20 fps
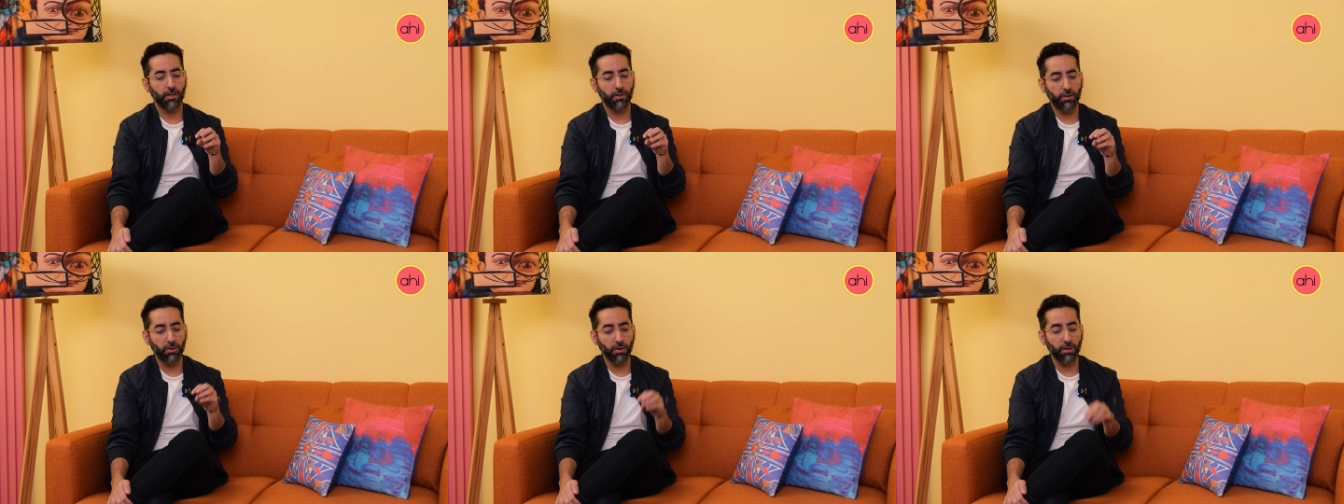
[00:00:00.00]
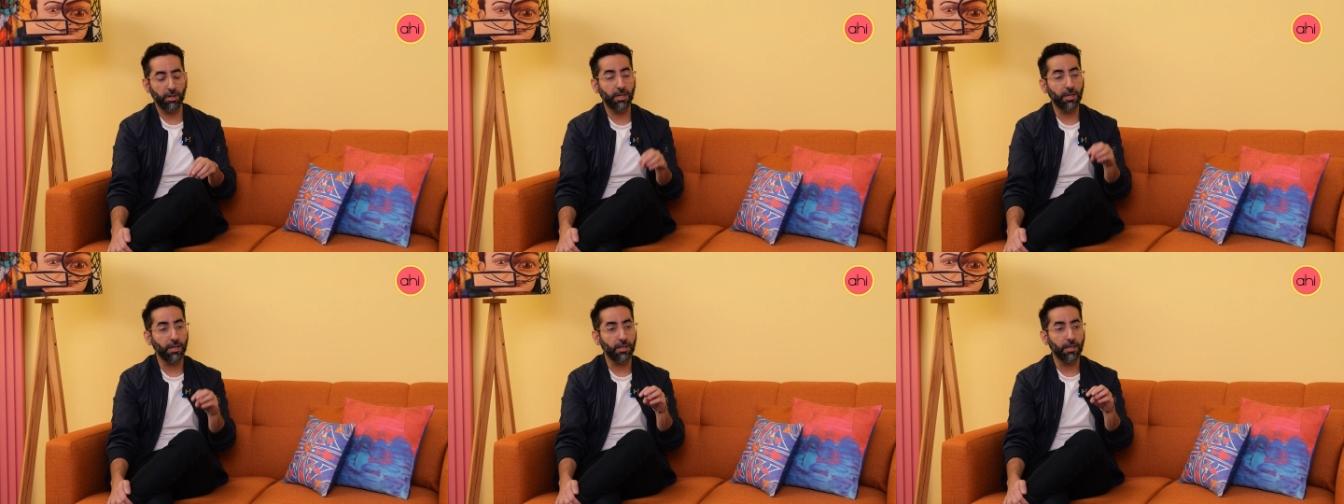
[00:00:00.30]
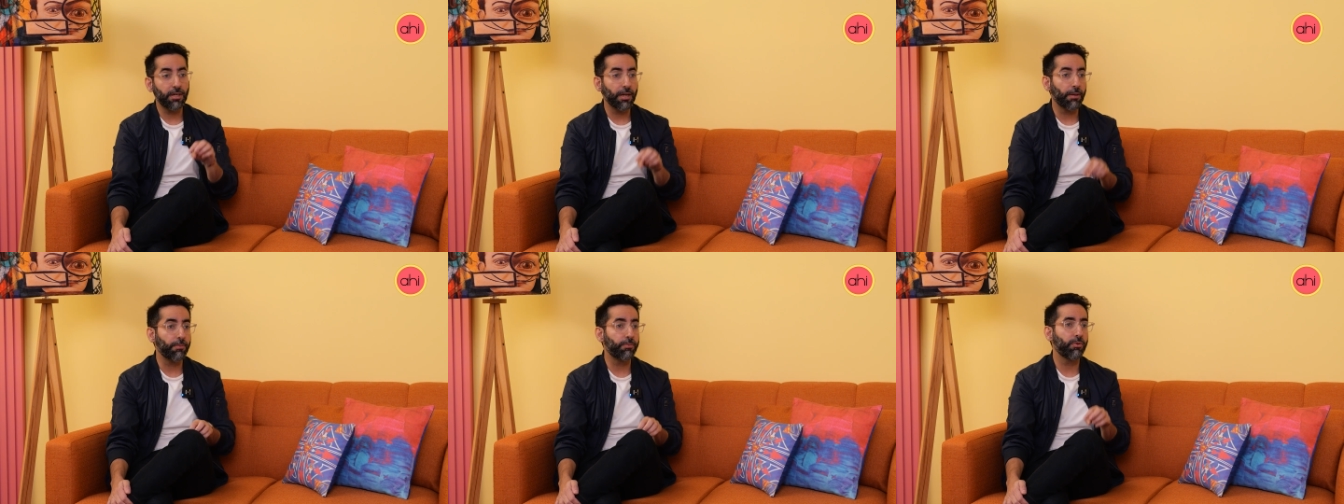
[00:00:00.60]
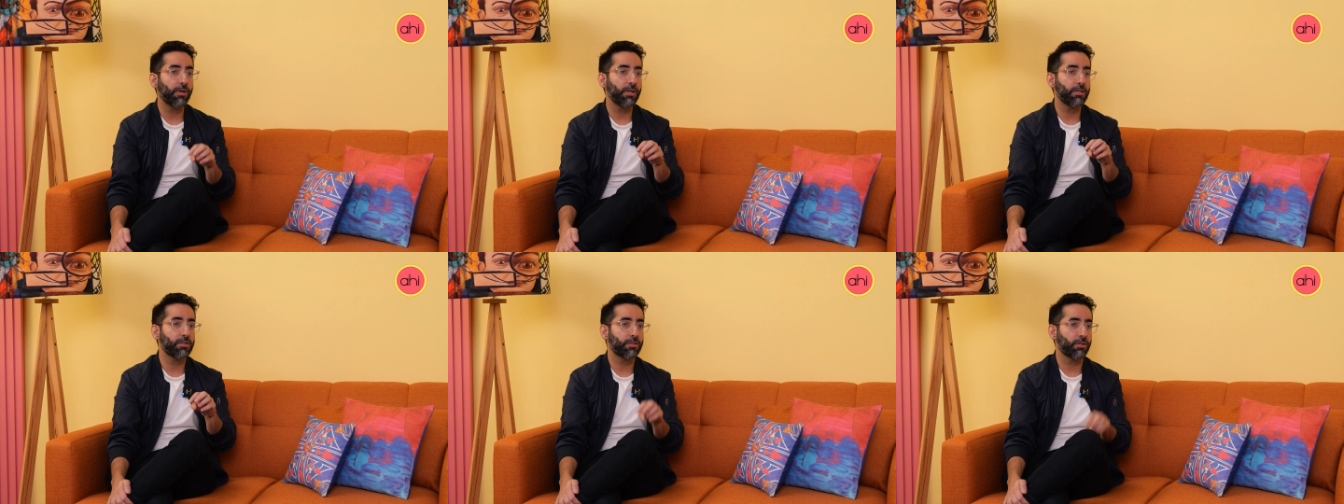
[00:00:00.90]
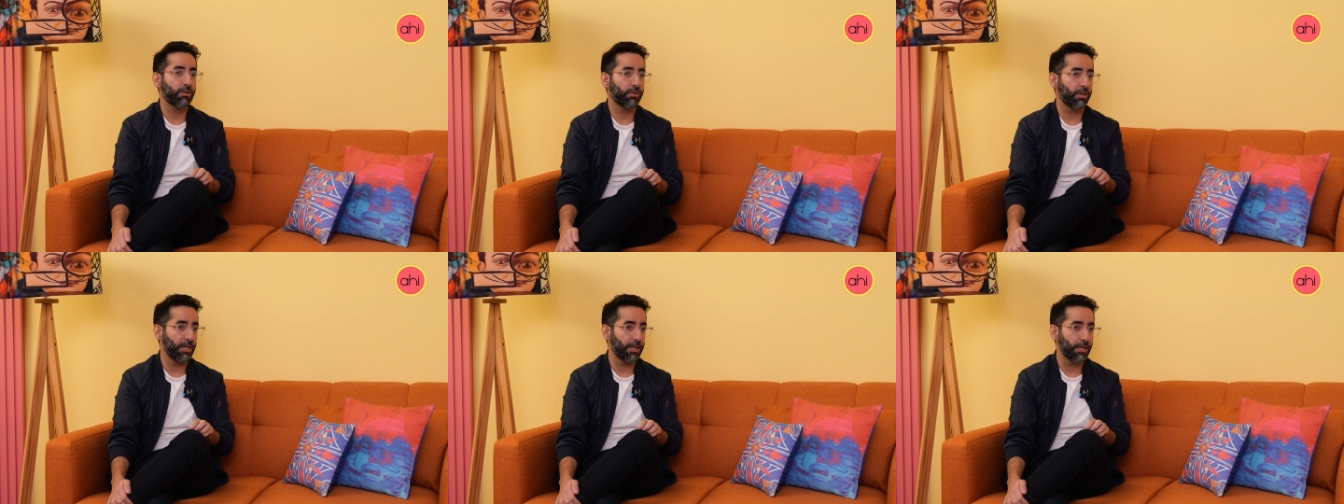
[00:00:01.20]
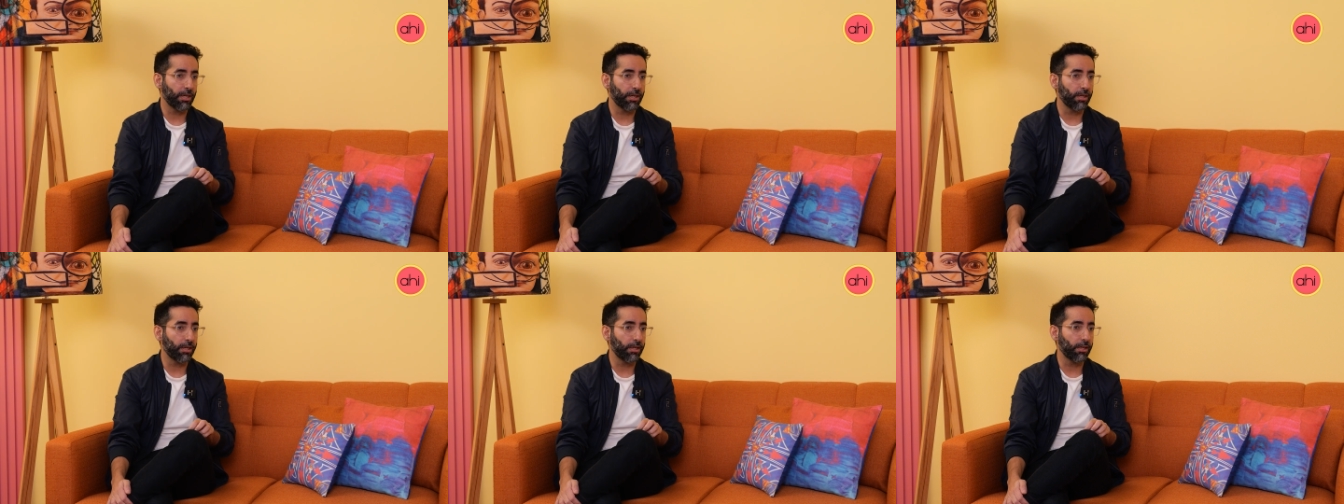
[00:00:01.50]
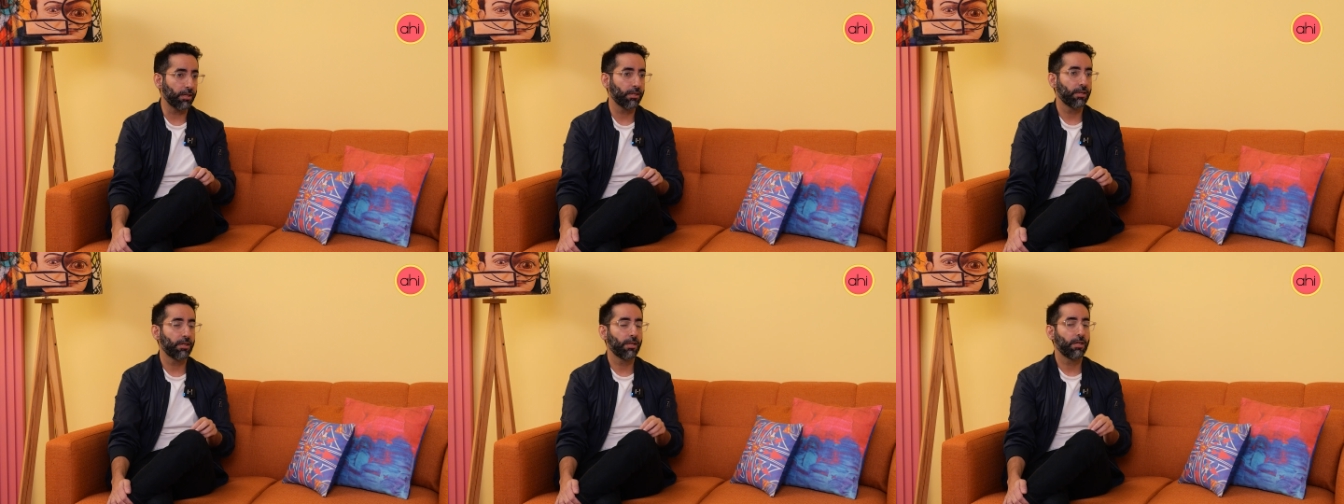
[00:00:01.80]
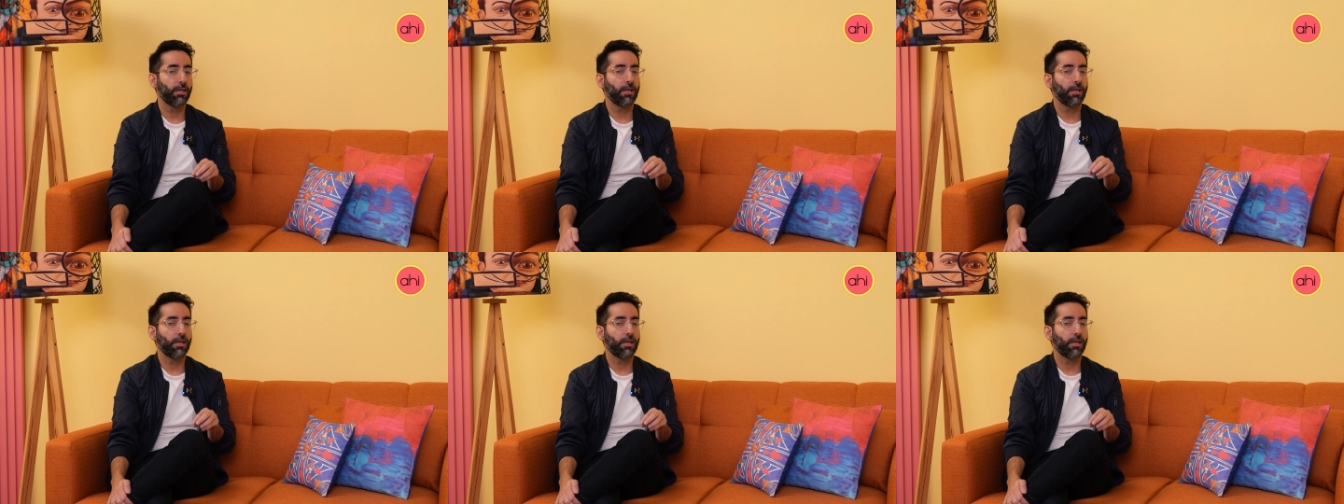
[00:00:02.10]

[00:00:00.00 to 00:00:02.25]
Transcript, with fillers: good contemporary storytelling.